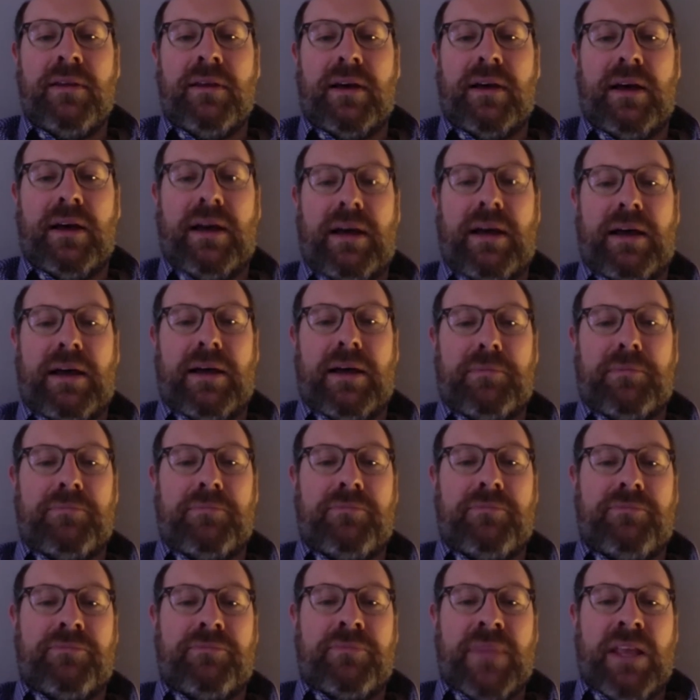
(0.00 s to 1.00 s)
Um,
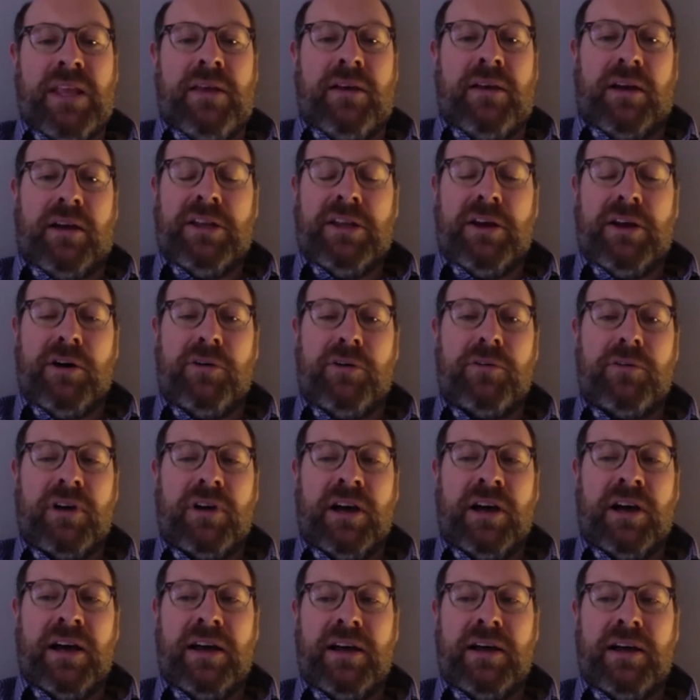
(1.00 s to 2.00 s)
yes. You know,
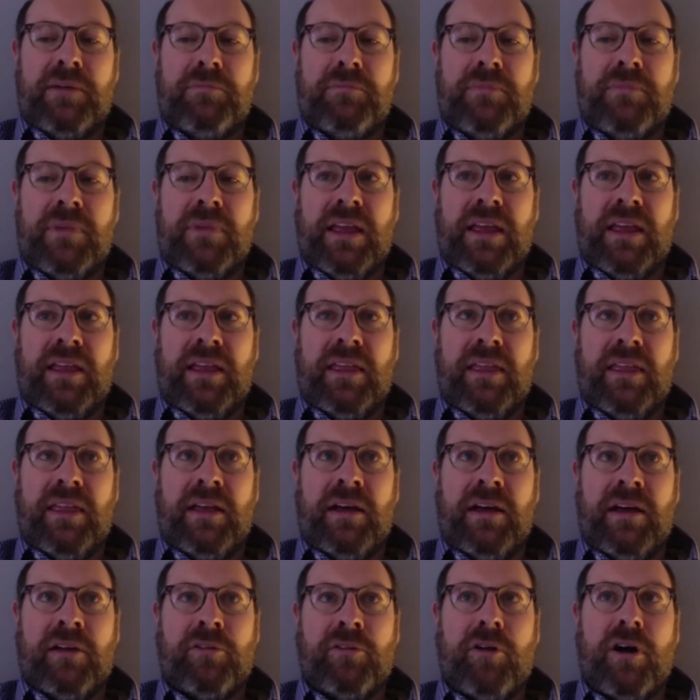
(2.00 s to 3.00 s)
um,
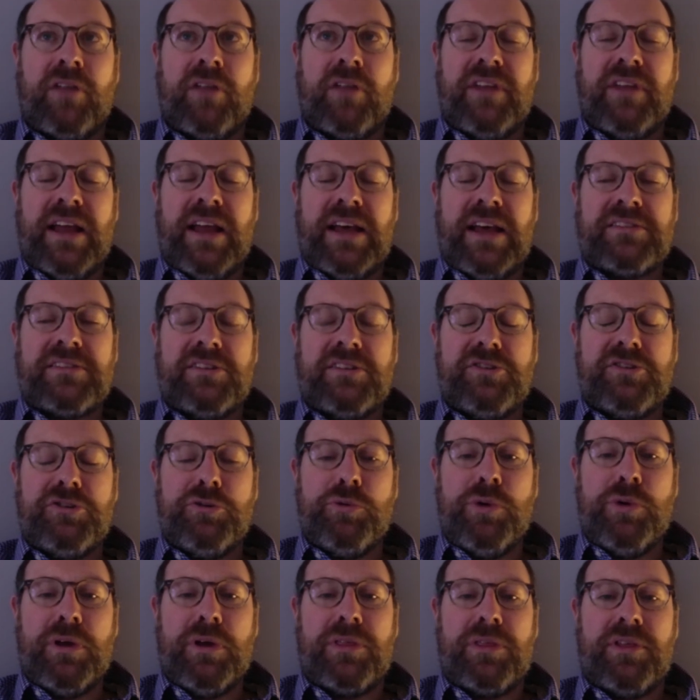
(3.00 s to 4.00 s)
a lot of it has to do
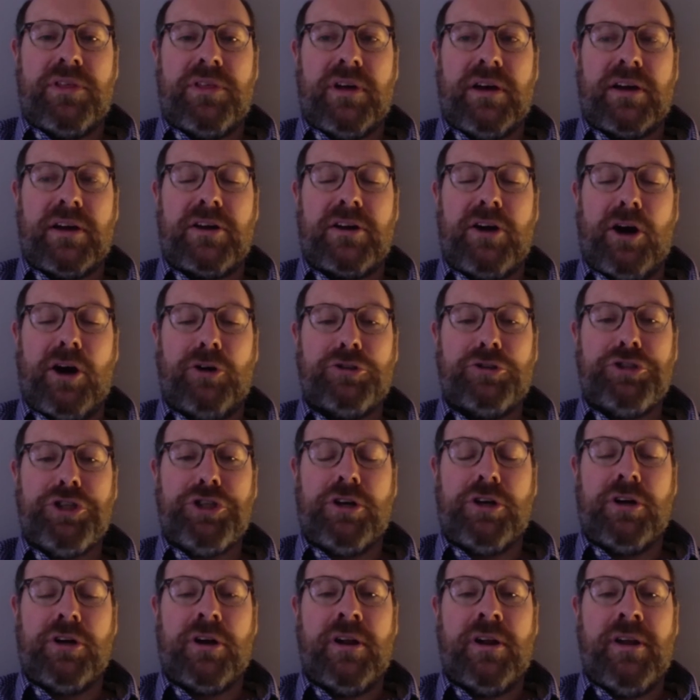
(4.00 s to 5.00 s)
with uh,
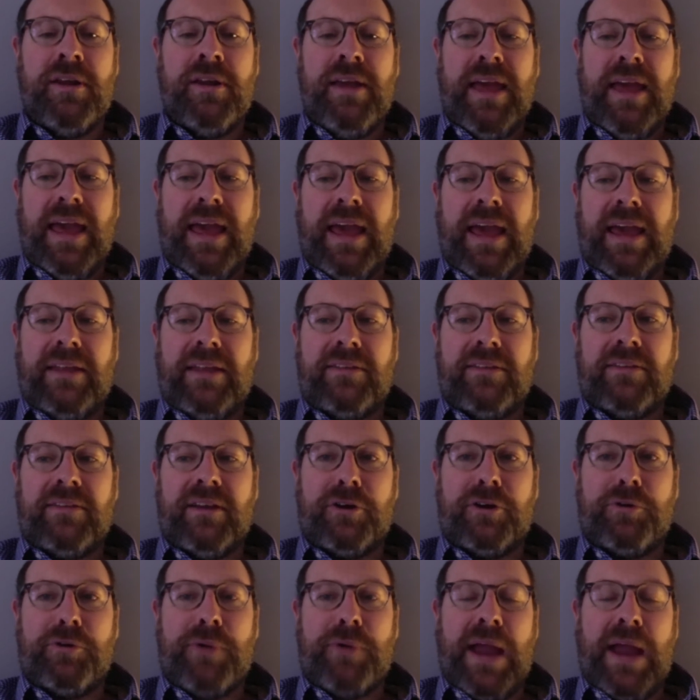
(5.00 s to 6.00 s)
culture and
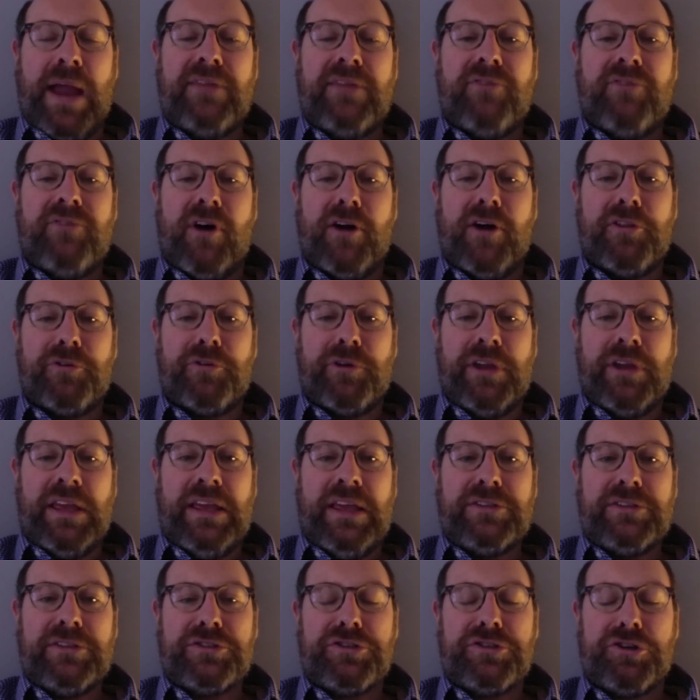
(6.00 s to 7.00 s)
uh, grandfathering
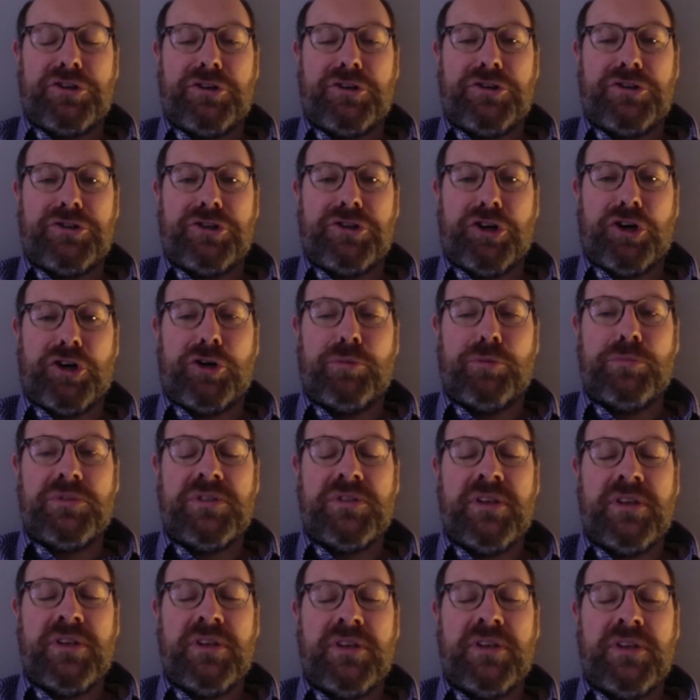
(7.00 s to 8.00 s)
in certain
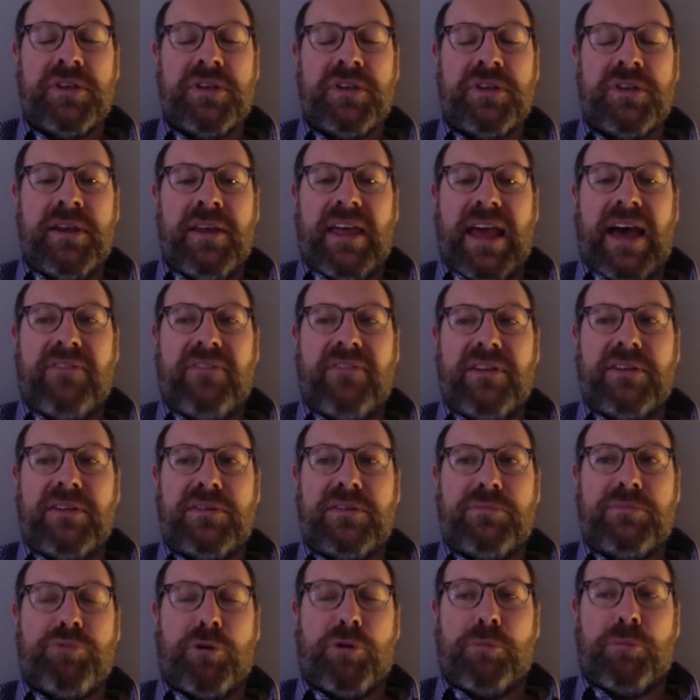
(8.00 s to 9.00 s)
terms that
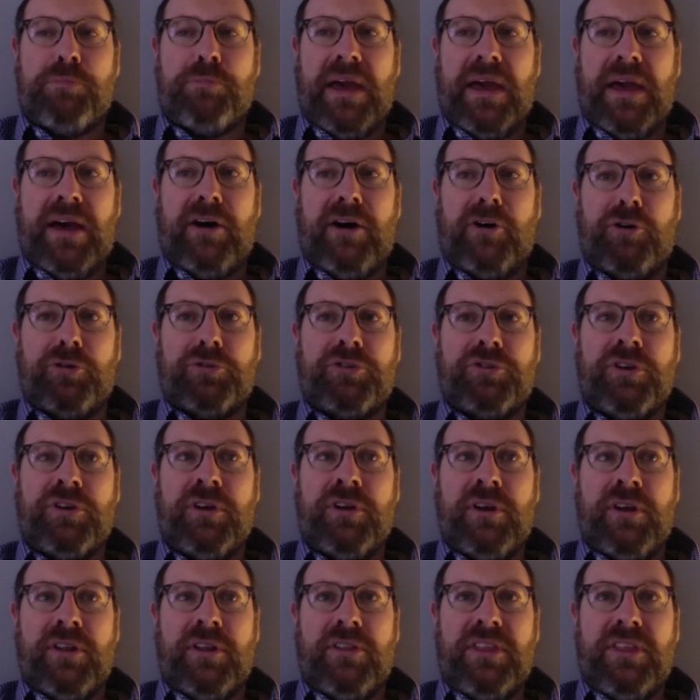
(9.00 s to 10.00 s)
haven't propelled
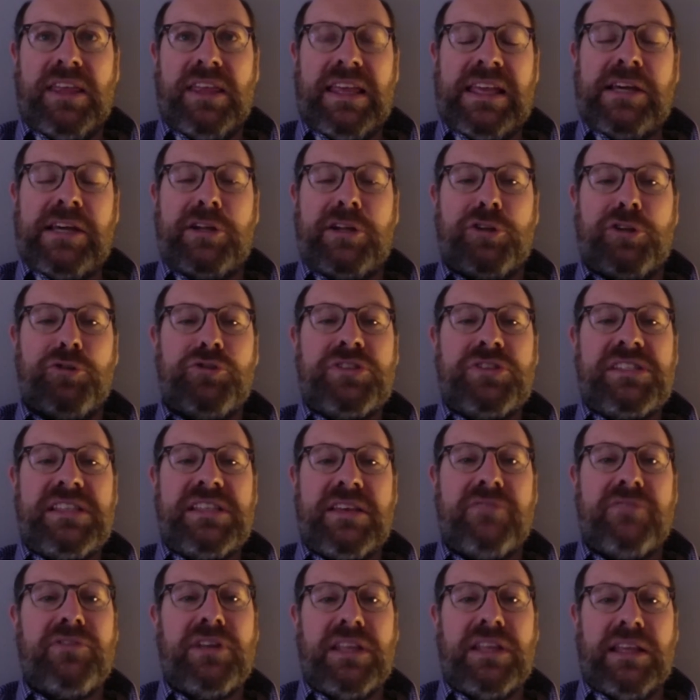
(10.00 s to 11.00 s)
the
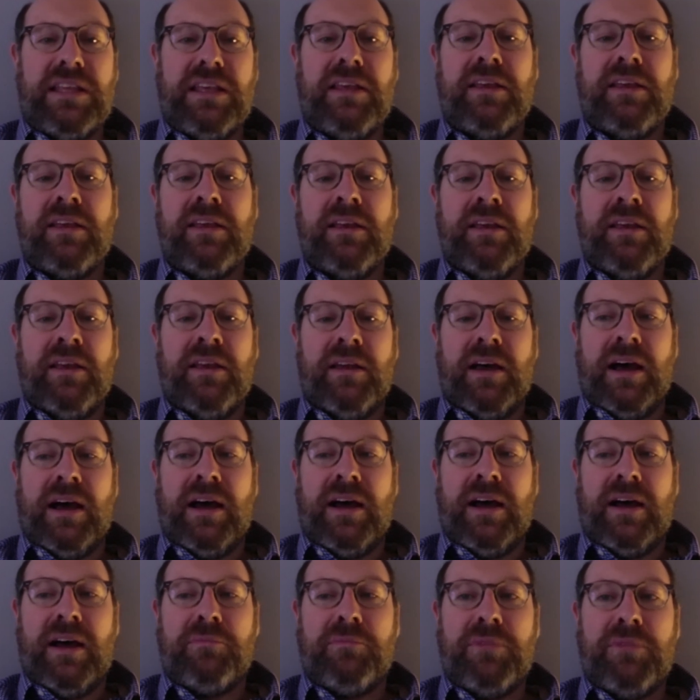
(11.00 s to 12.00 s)
inclusivity.
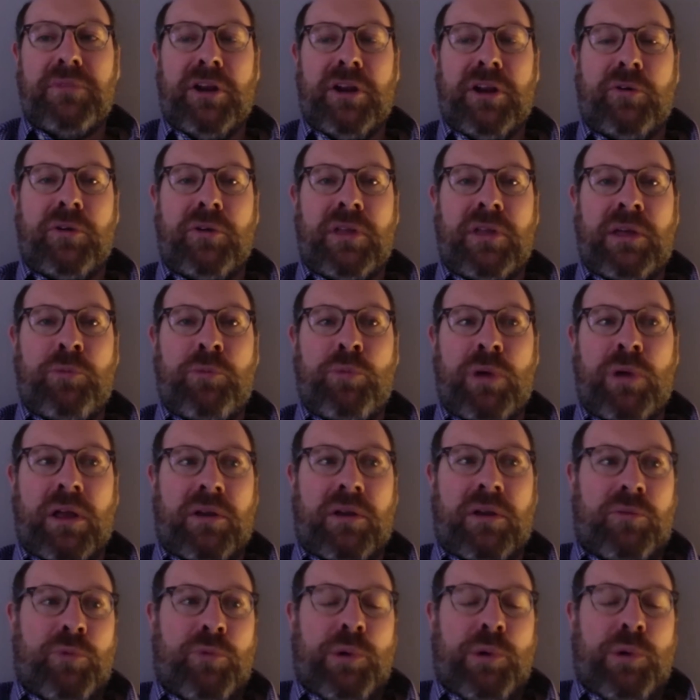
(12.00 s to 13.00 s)
Uh, you know,
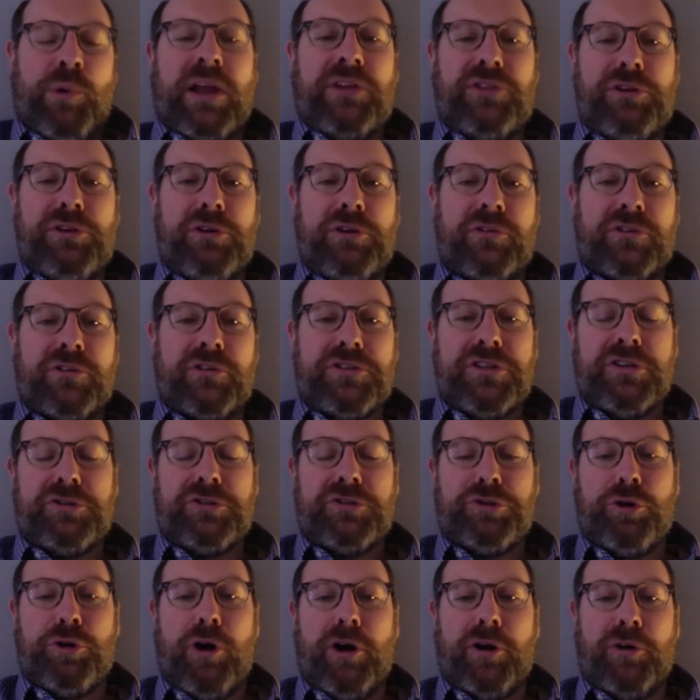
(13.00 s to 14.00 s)
we work at the University of
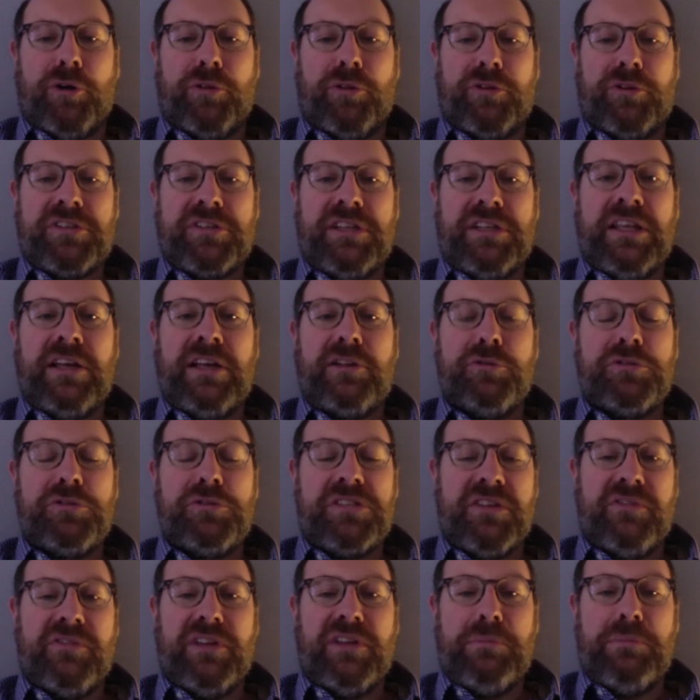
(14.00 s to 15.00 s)
Toronto. There's an
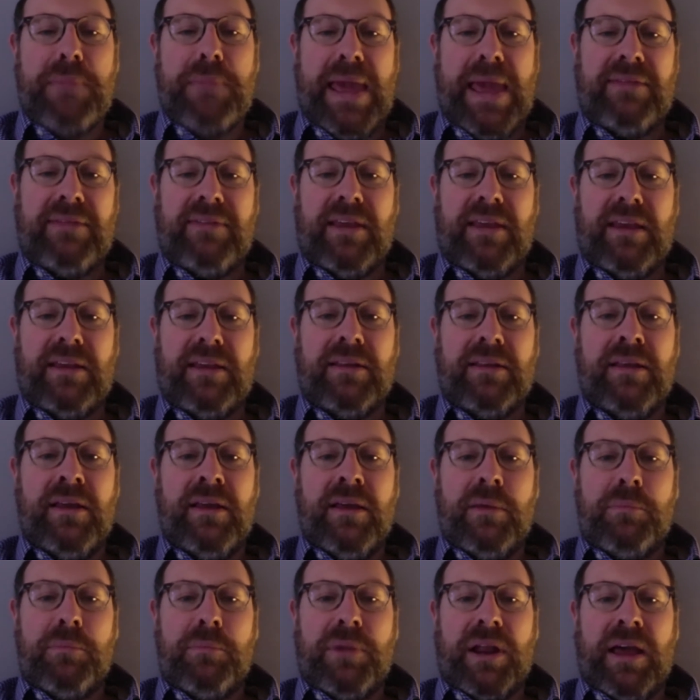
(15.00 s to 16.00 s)
inclusivity mandate,
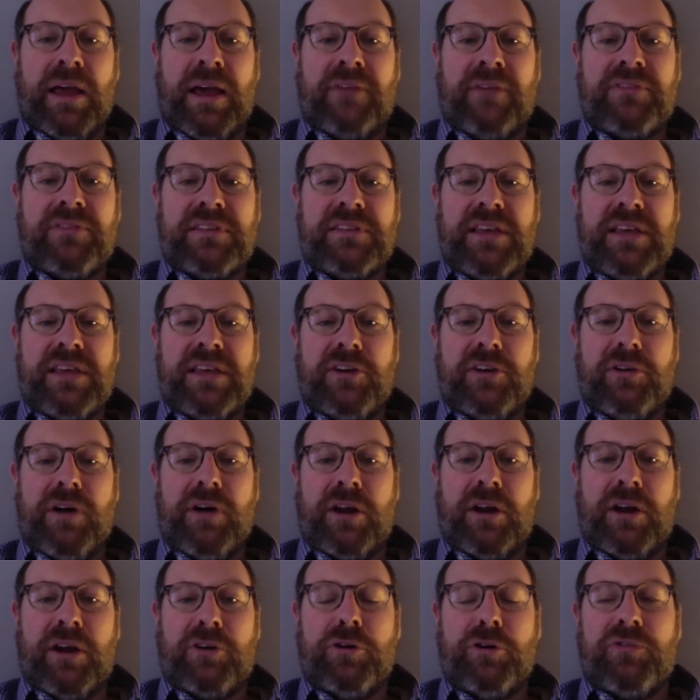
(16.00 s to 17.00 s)
but I have to tell you,
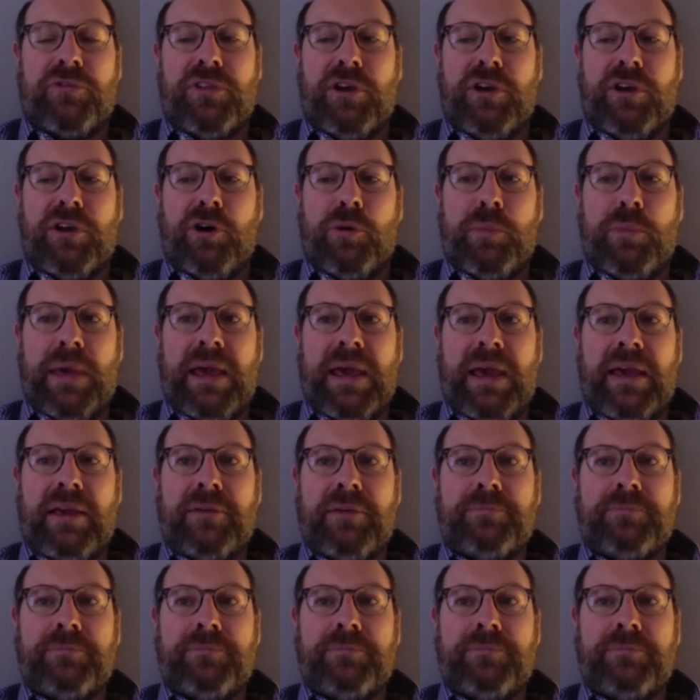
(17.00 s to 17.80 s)
I don't know if the OMA